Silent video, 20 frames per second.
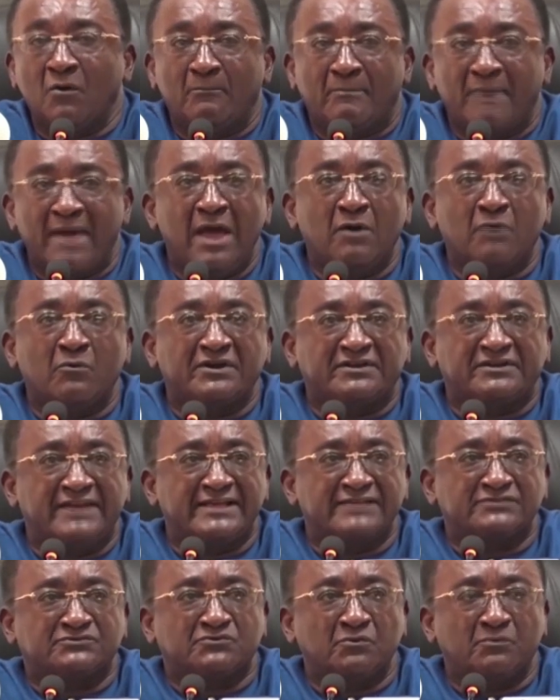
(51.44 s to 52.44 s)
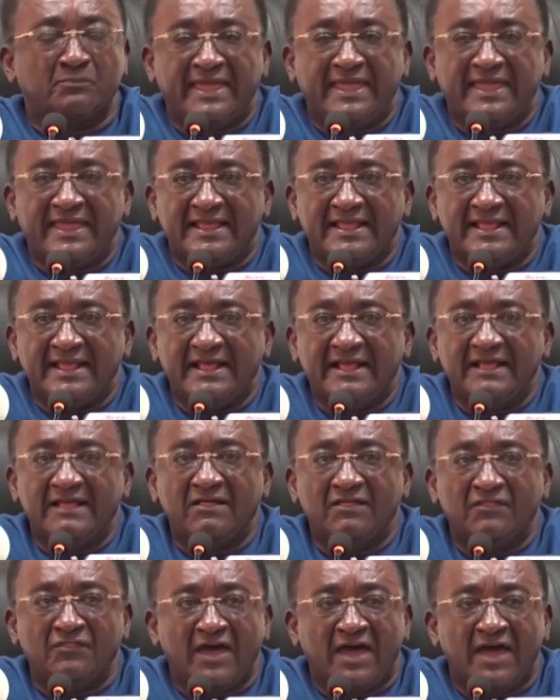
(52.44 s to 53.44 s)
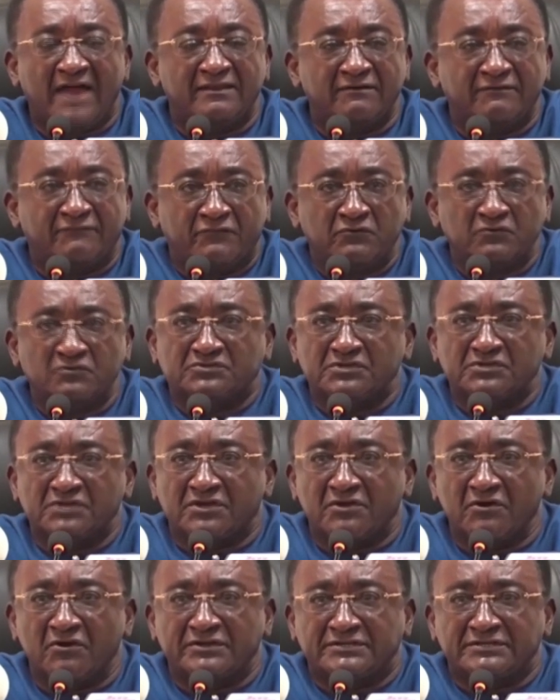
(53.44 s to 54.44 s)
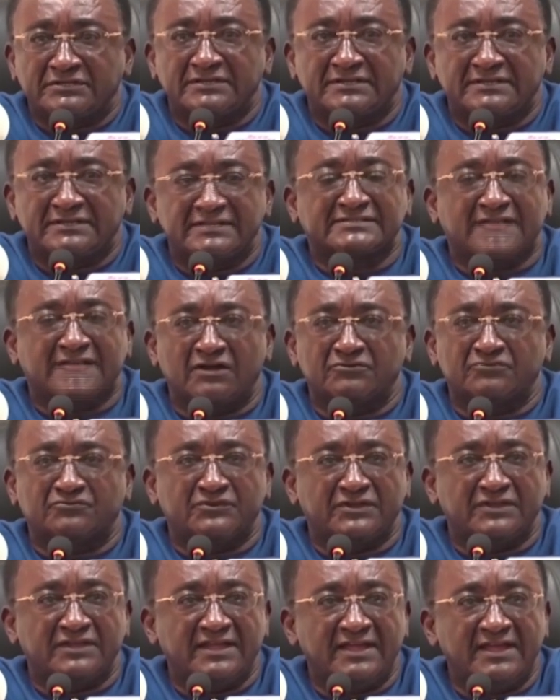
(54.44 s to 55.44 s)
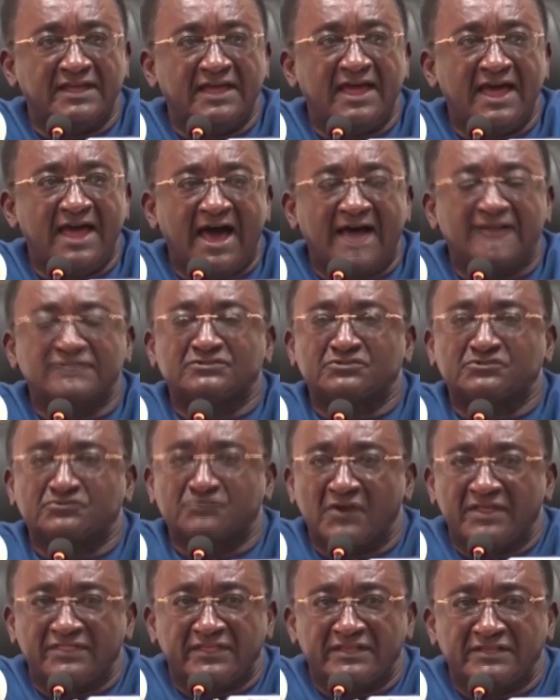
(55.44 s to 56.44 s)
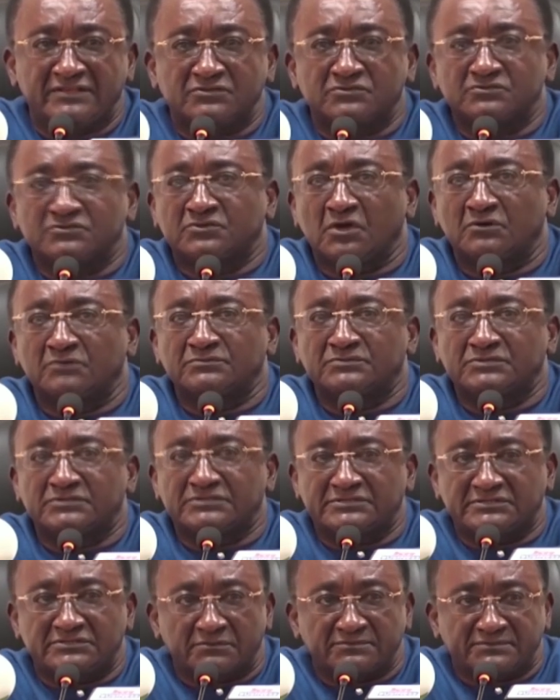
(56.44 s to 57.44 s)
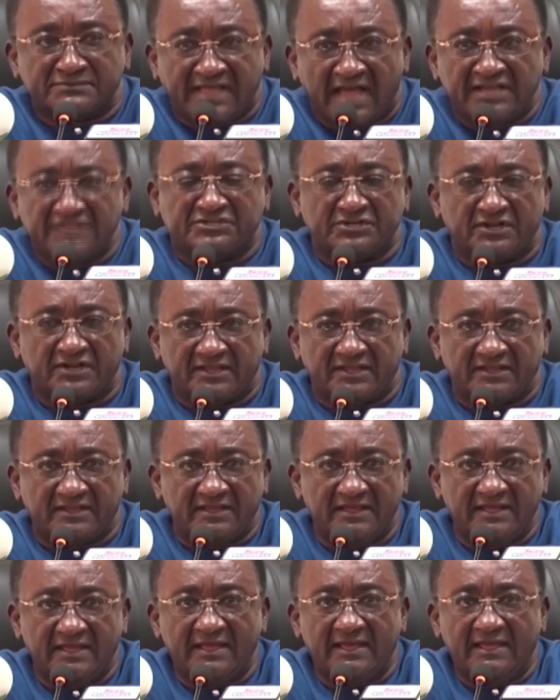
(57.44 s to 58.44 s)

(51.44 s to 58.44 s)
will bear witness to me that the food security in this country has strengthened substantially.